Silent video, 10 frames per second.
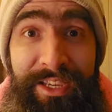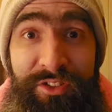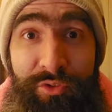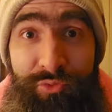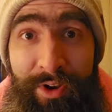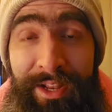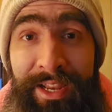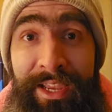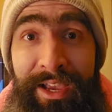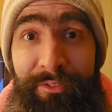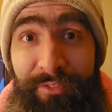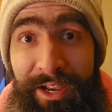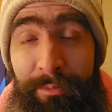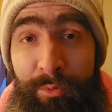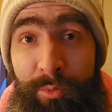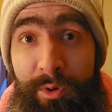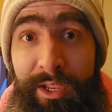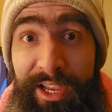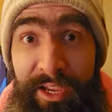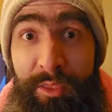It is readily
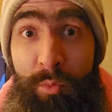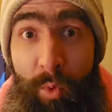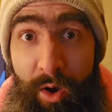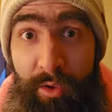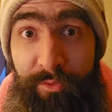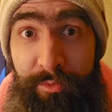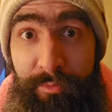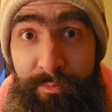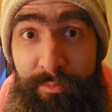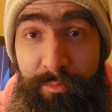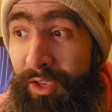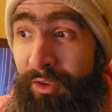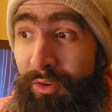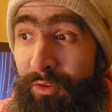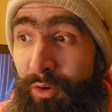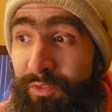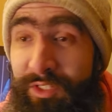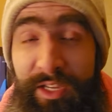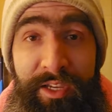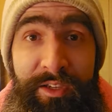available in the wild. But yeah,
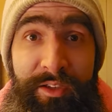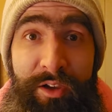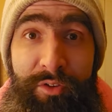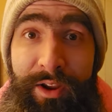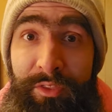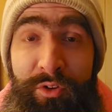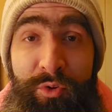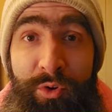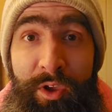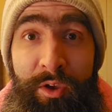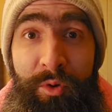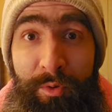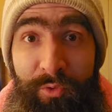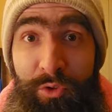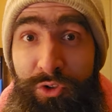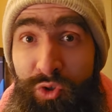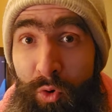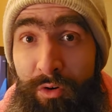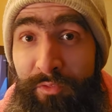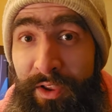obviously around the corner we've got
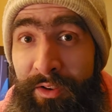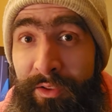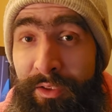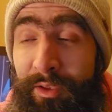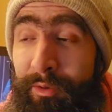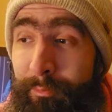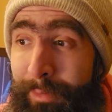the tour event.